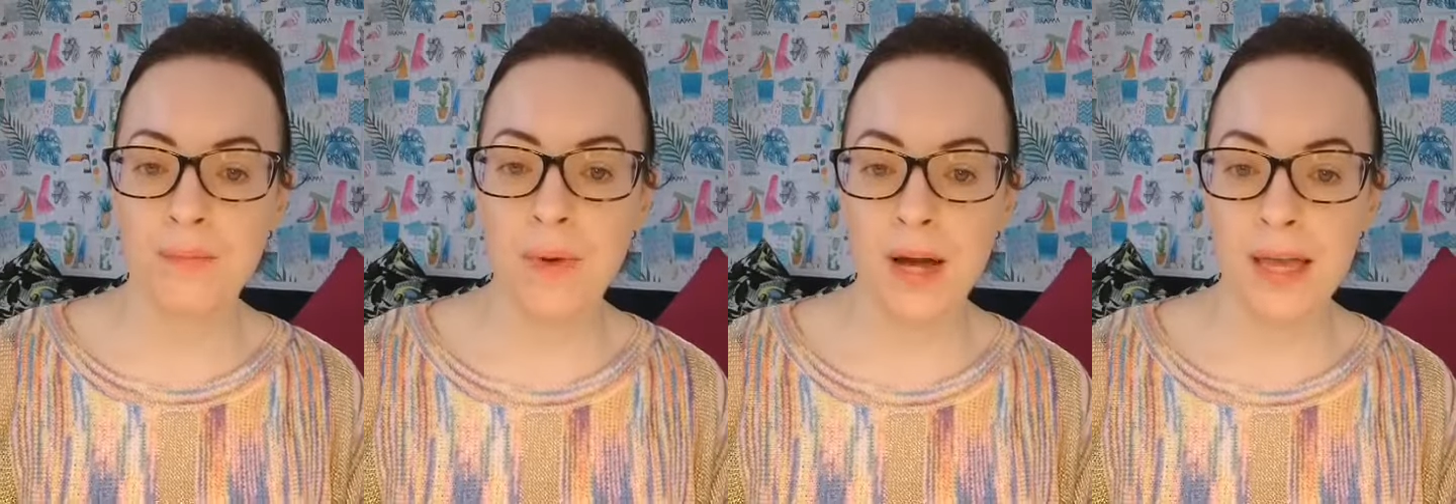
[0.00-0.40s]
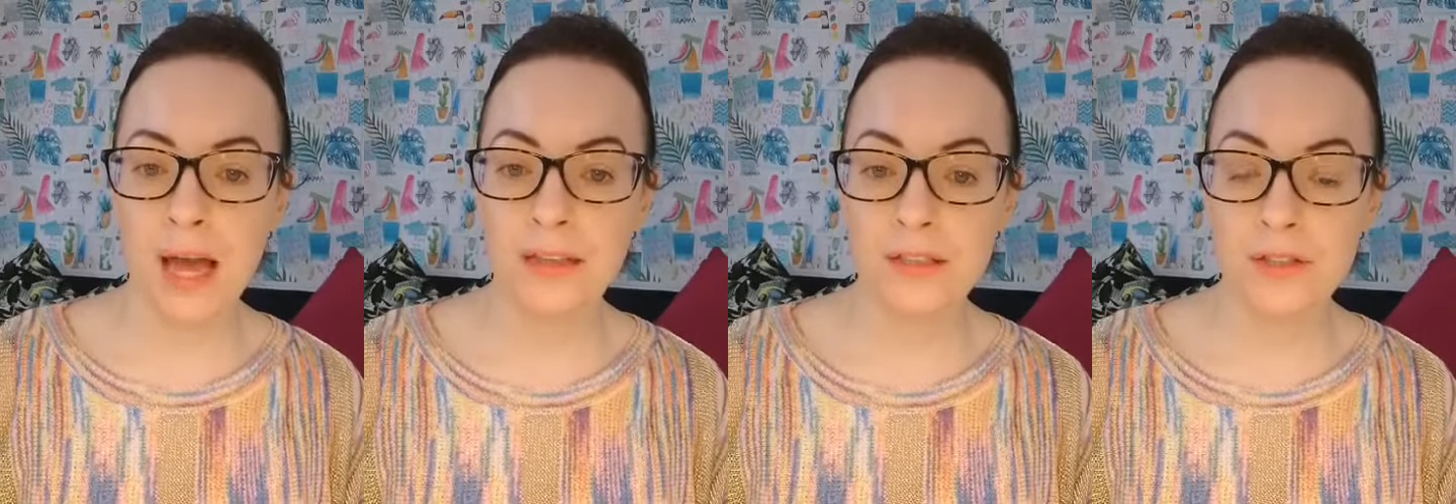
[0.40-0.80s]
my
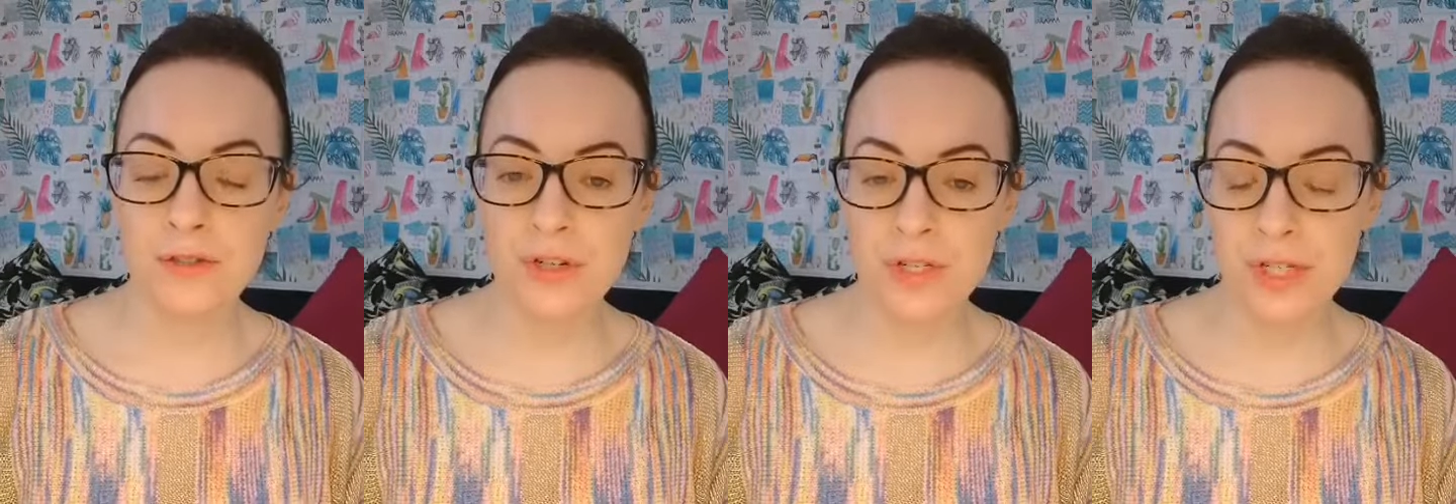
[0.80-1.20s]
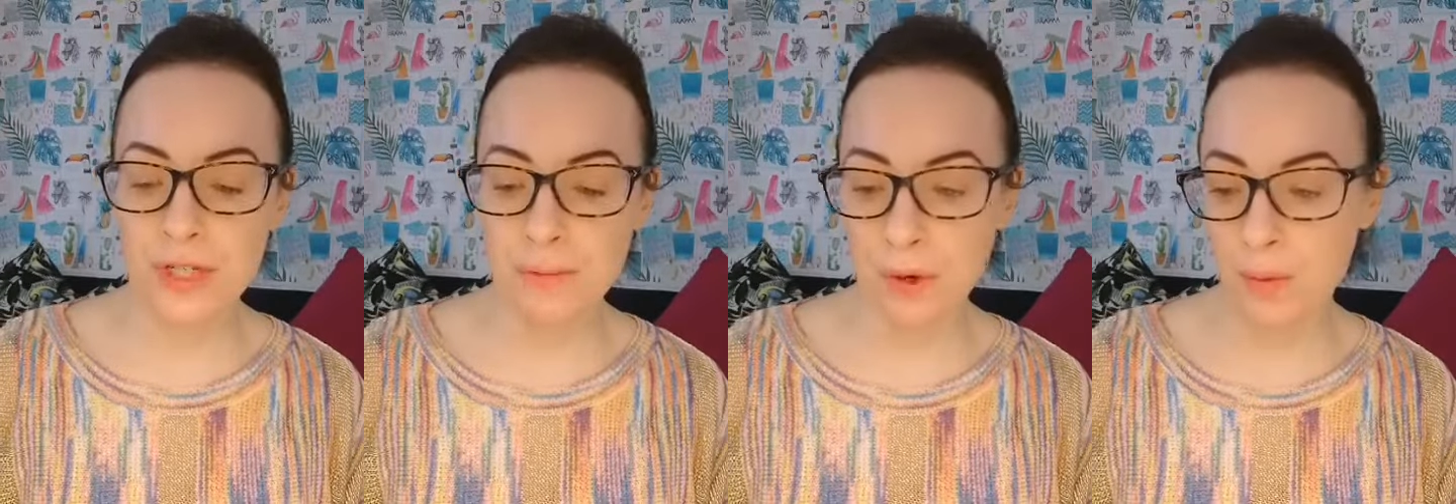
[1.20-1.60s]
health and nutrition
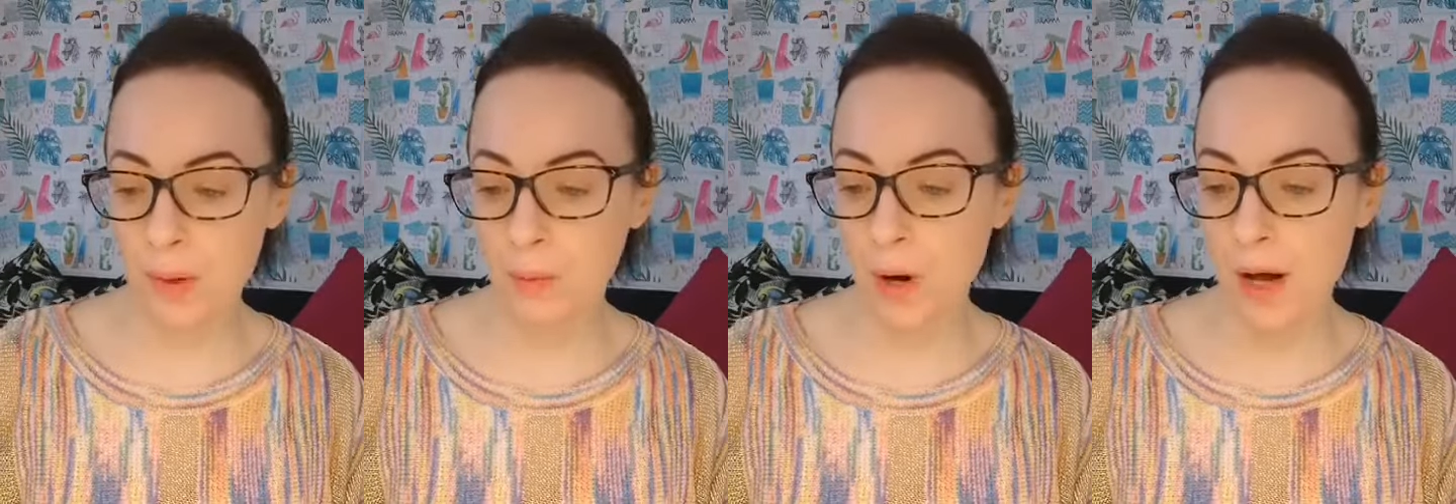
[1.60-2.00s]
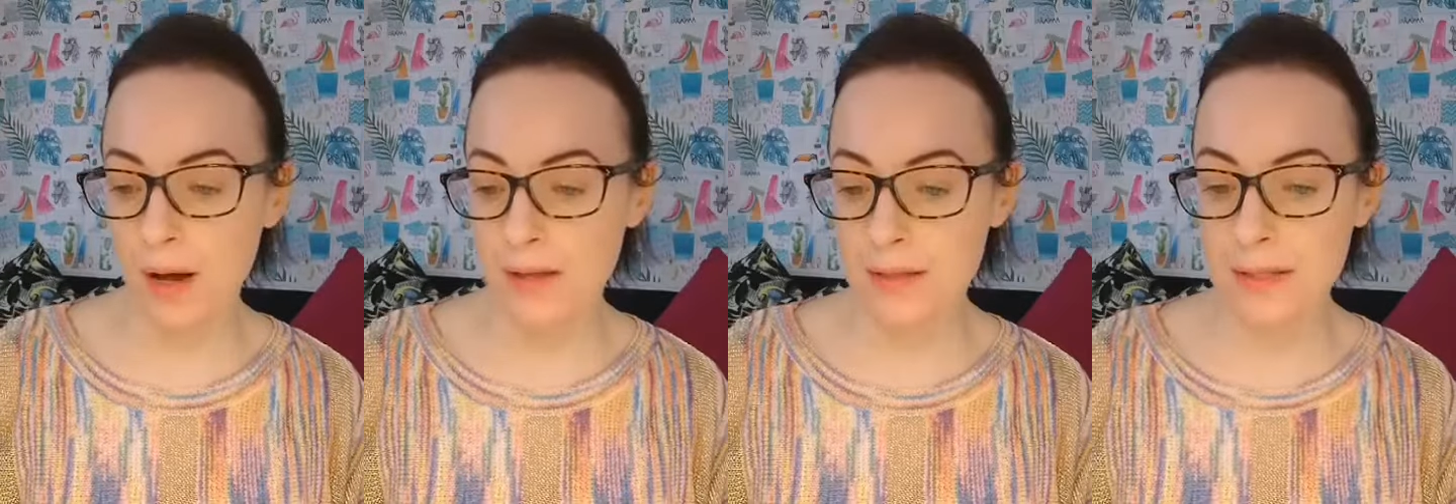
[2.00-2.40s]
diploma
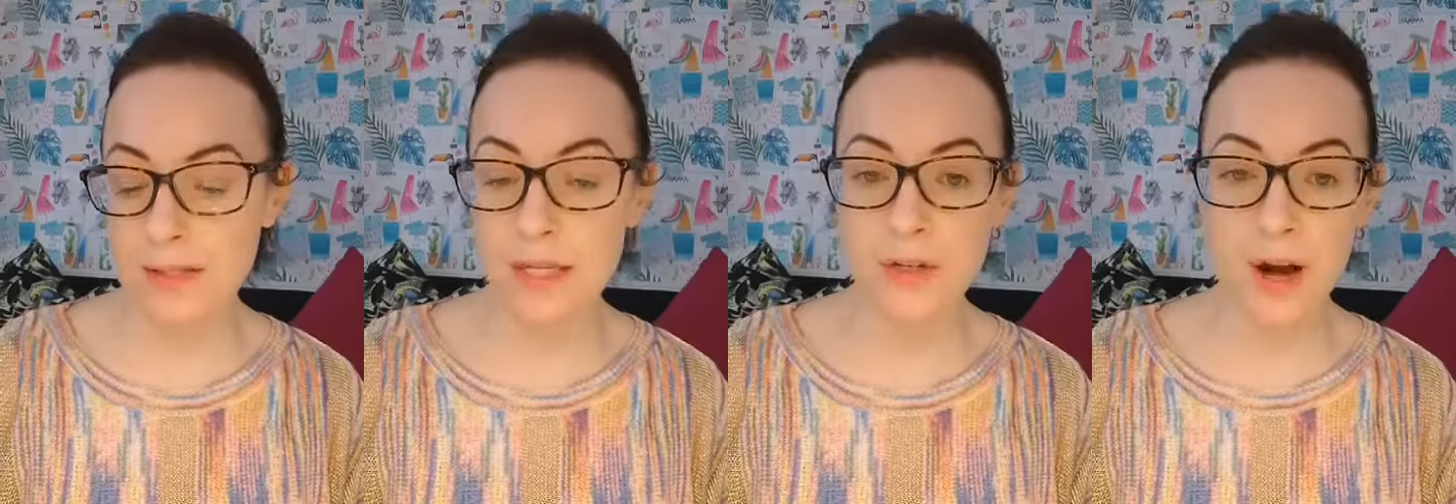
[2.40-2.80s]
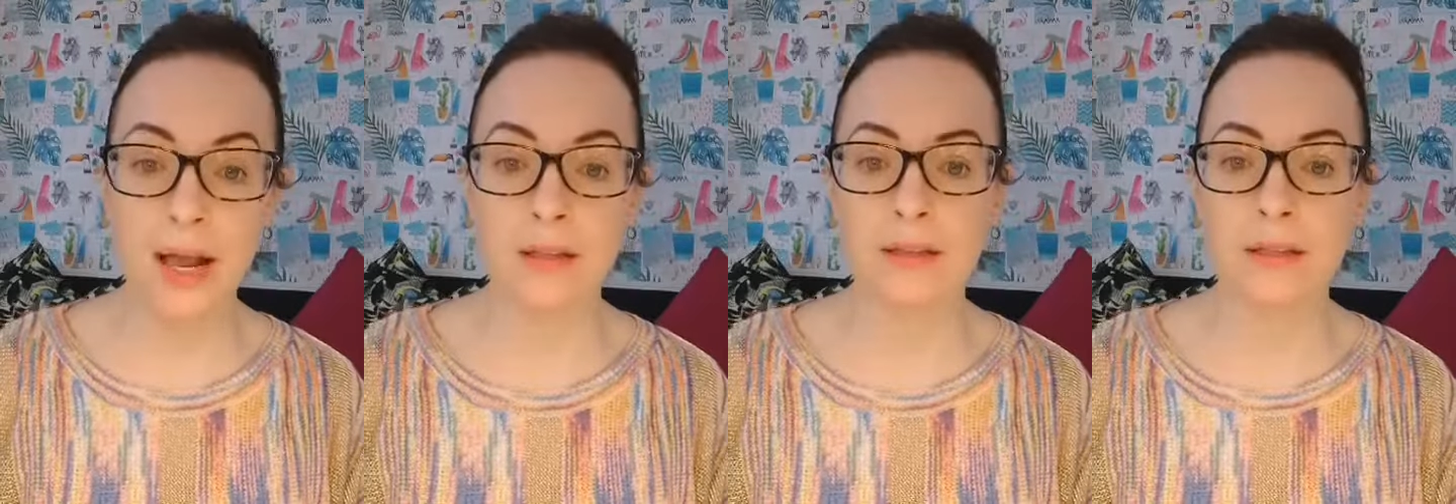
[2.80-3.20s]
was senior health